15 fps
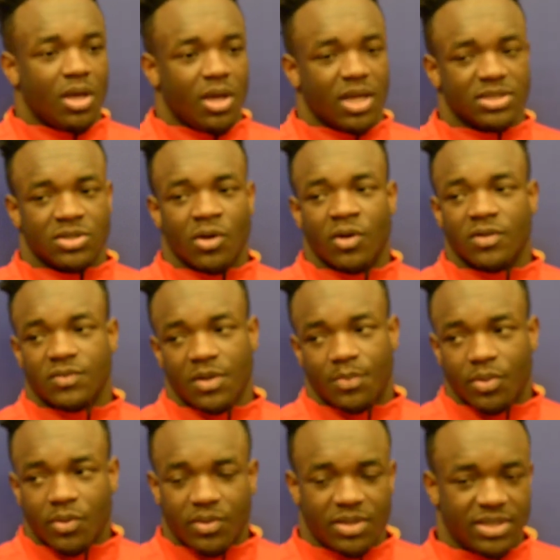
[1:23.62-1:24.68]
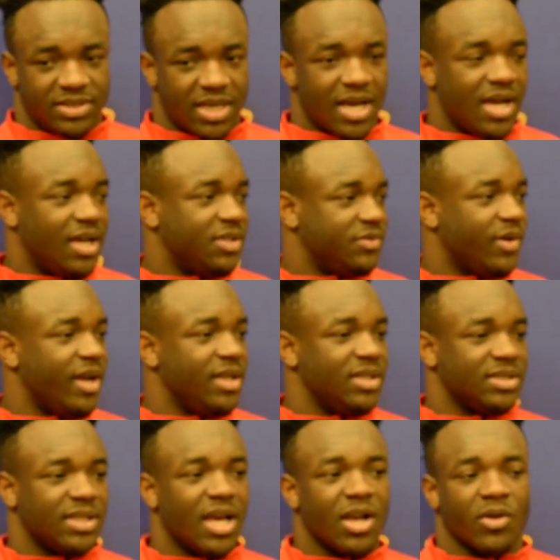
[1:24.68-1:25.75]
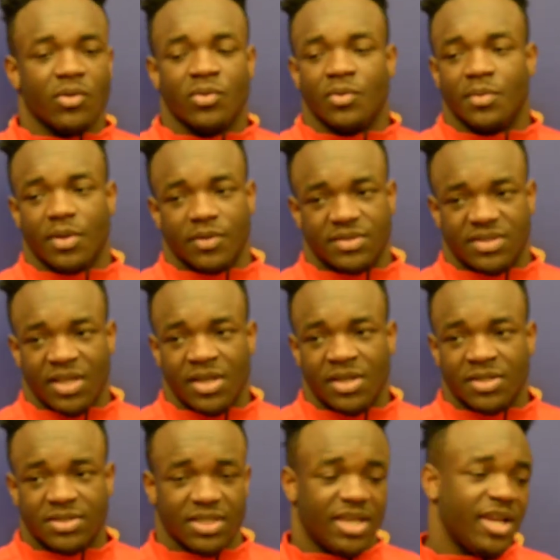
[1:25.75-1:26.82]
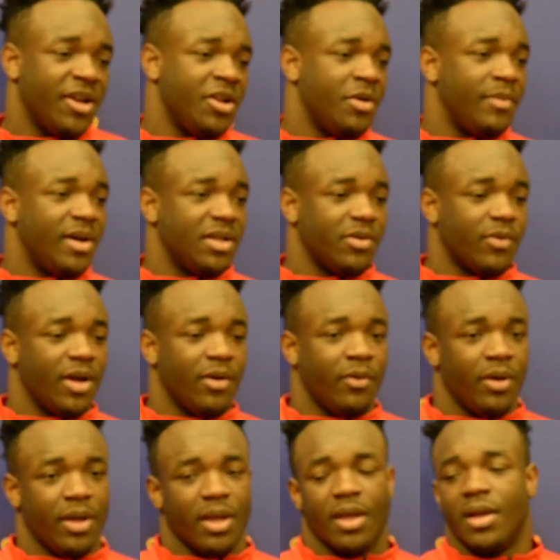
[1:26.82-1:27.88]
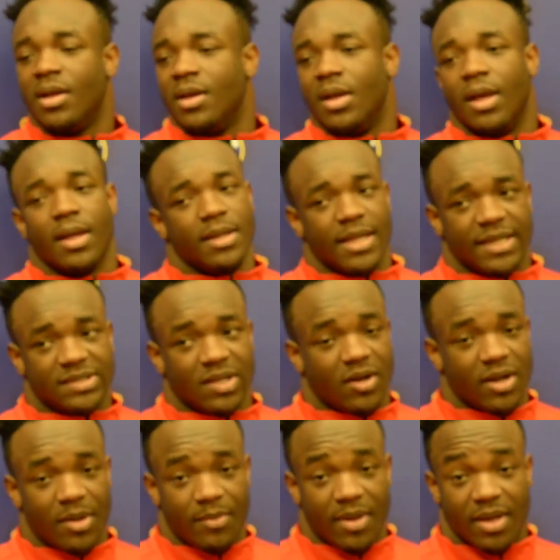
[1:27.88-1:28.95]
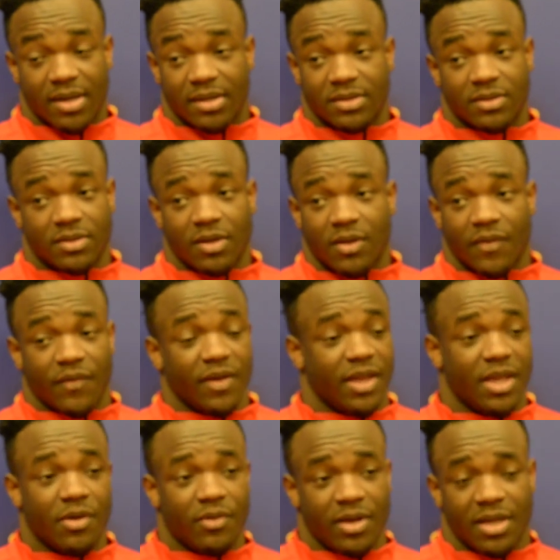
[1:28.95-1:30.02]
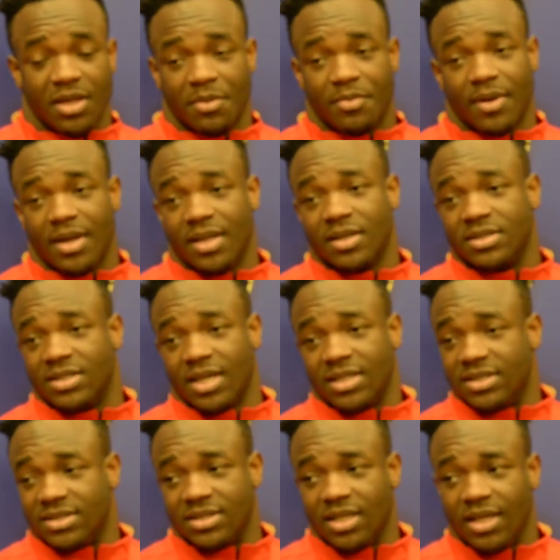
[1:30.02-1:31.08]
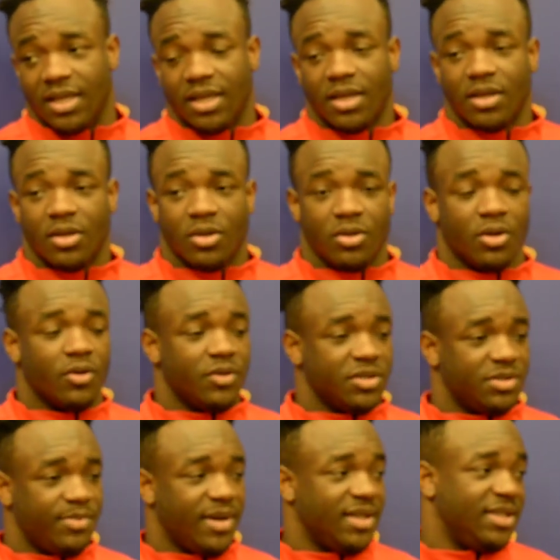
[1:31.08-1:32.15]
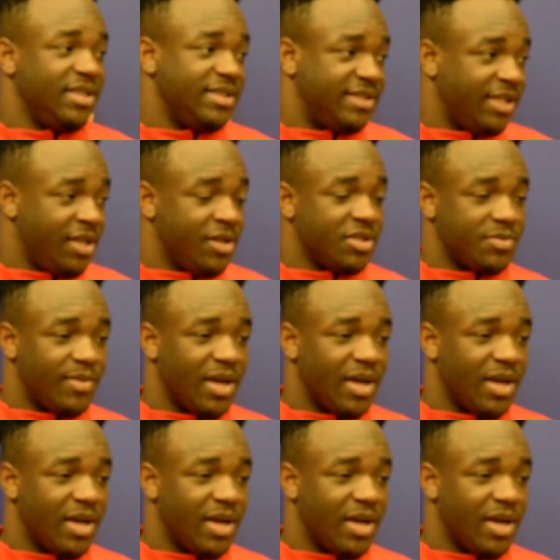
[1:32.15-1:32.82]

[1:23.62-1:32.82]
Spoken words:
As long as we prove these guys right in this locker room, those seniors, and carry them out the right way, that's all that matters. Forget what anybody else got to say. You know, it's about these seniors.